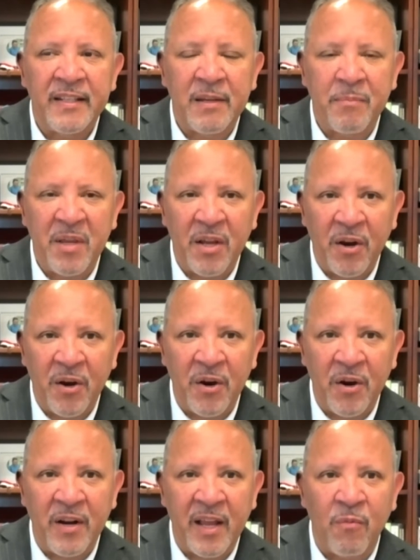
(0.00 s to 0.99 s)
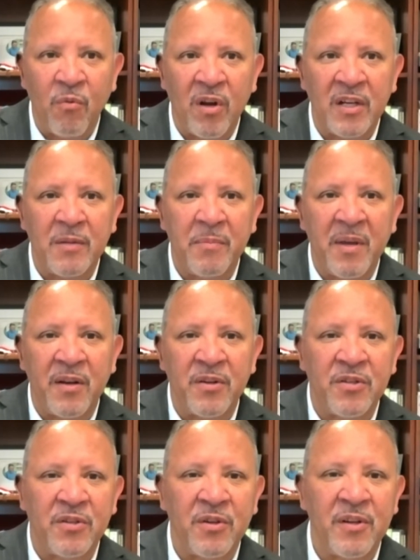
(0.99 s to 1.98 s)
to be heard and wanted to be
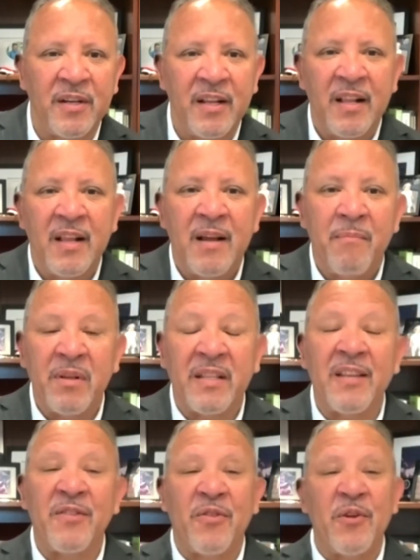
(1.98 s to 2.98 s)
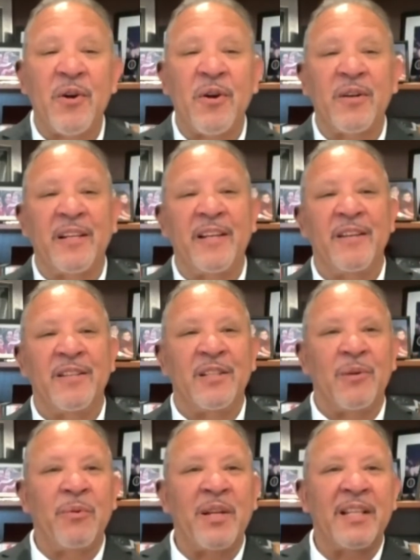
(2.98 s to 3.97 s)
understood. But then, thirdly,
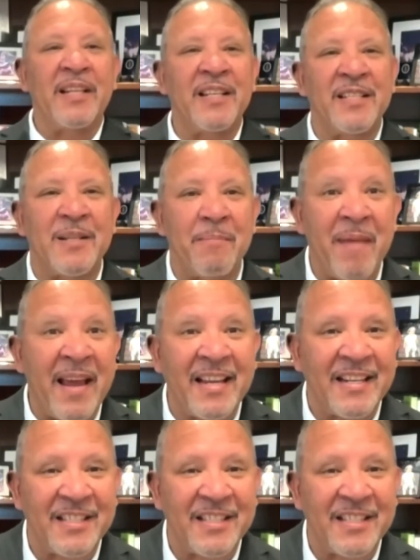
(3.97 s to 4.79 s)
the willingness to make a